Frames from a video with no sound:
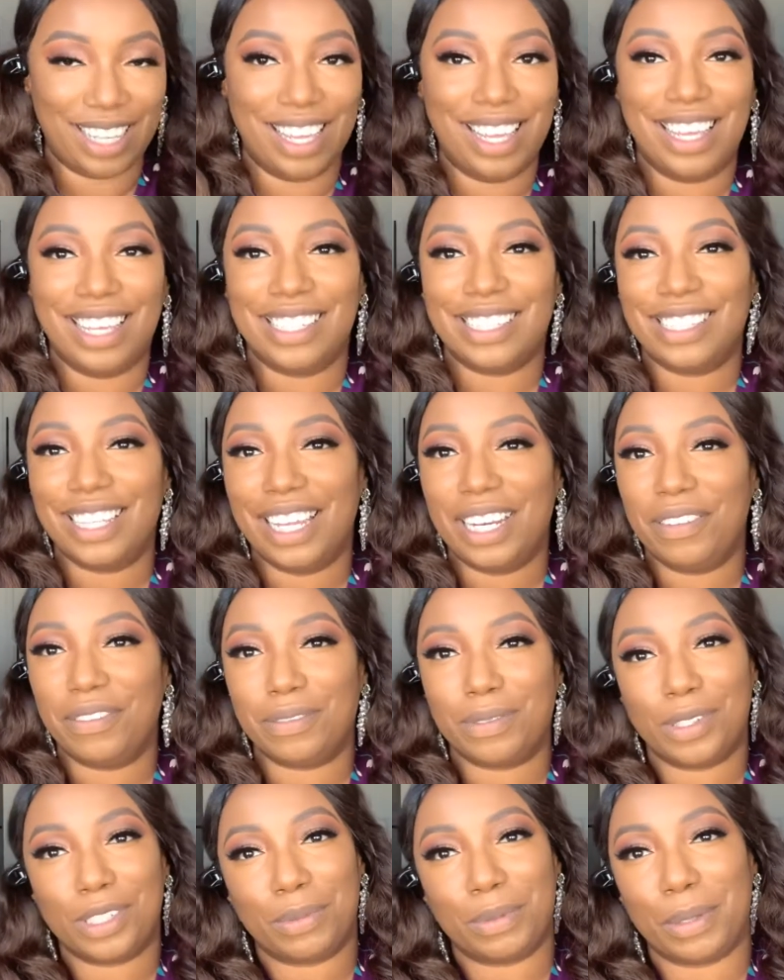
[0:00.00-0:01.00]
It's not even
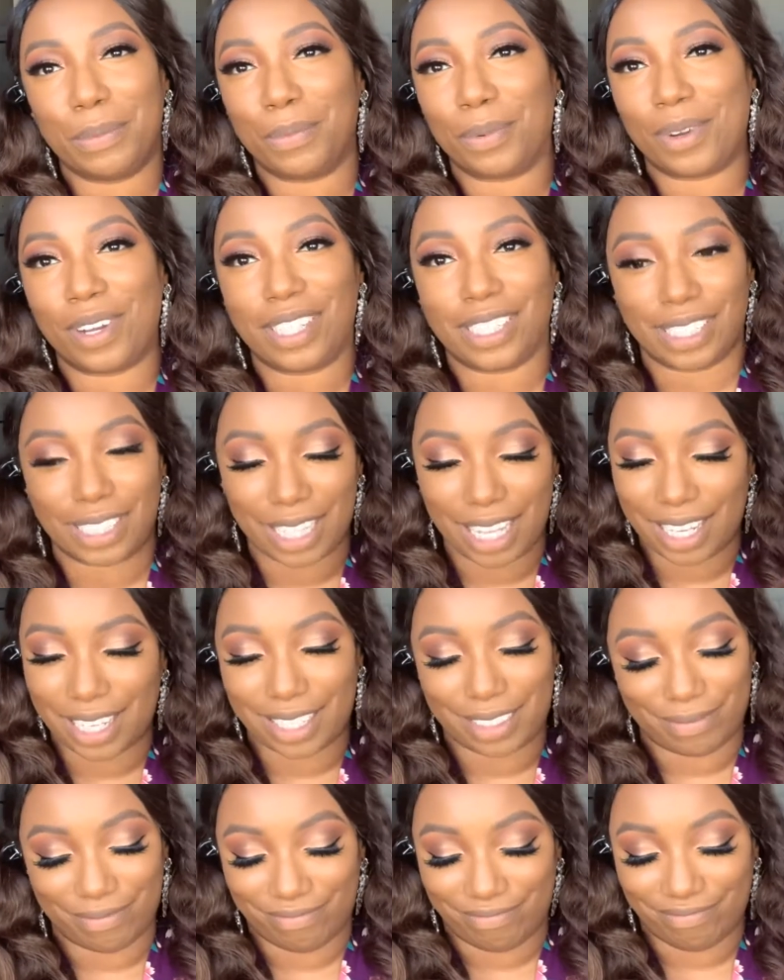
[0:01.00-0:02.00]
supposed to be bronze, like
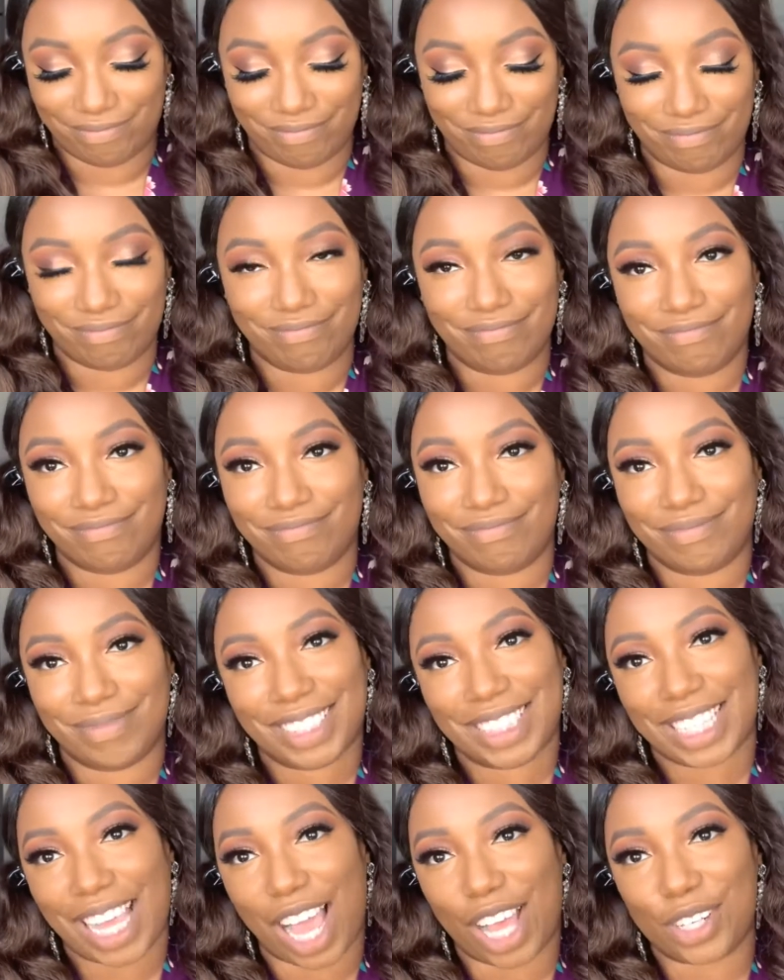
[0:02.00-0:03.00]

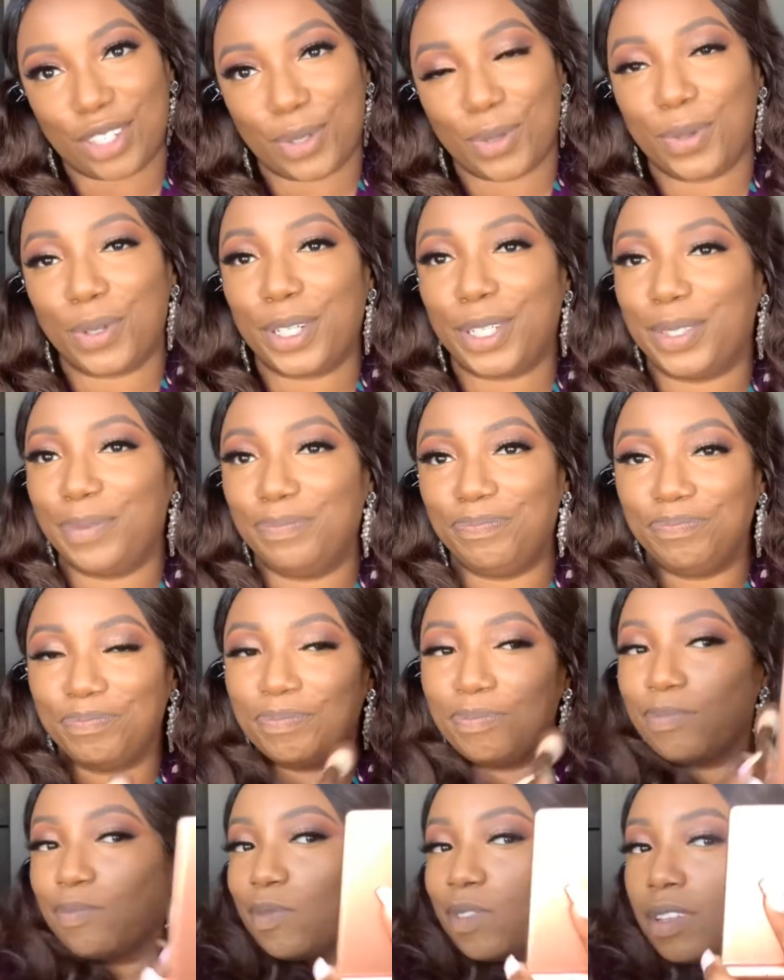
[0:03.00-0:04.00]
contour,
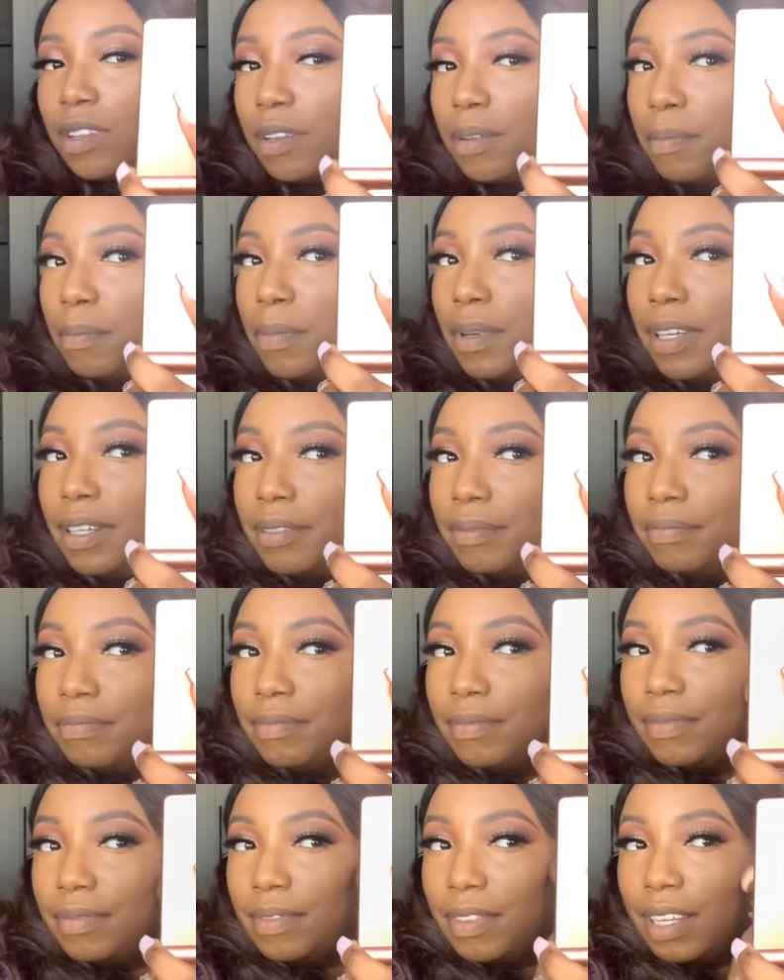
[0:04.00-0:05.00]
but
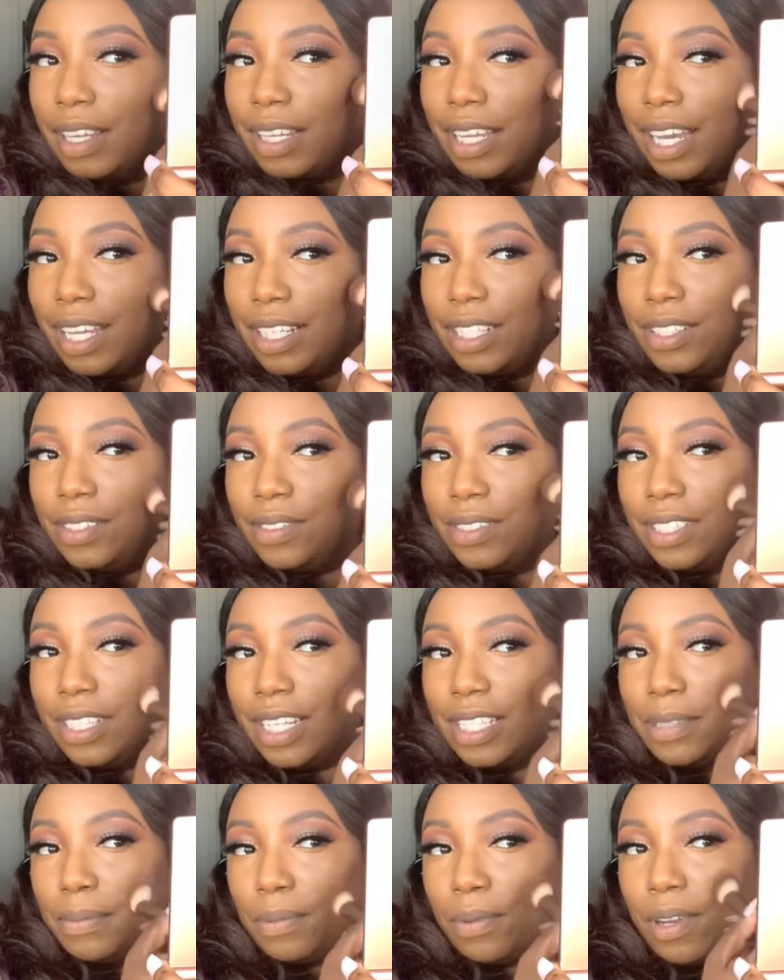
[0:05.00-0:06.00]
I kind of use it
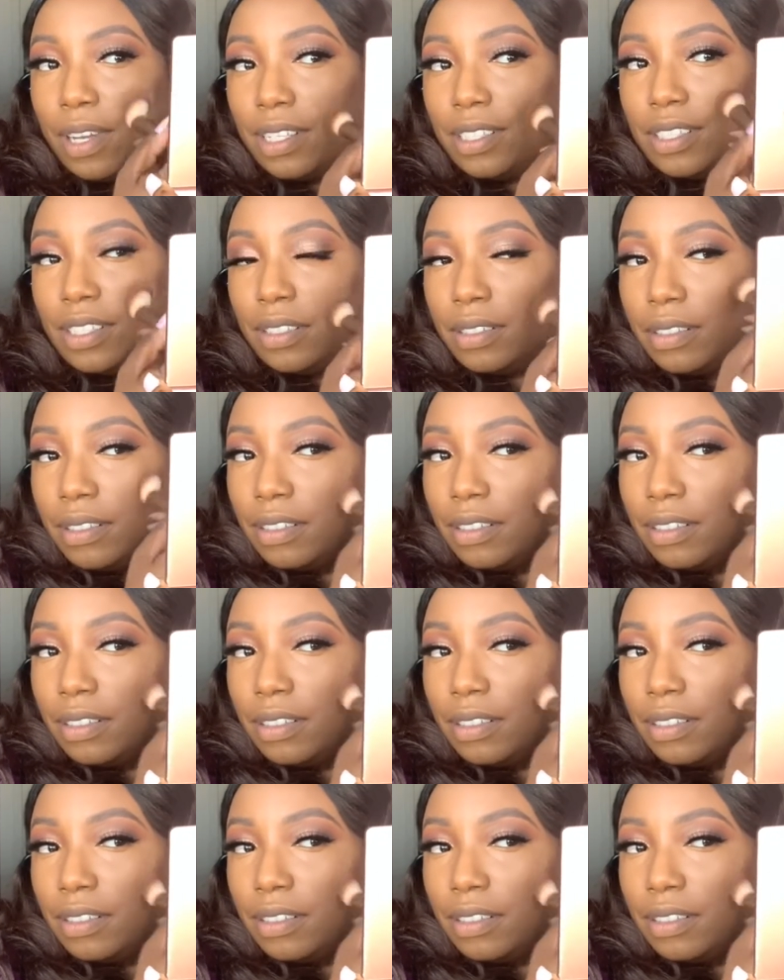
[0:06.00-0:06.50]
as bronzer.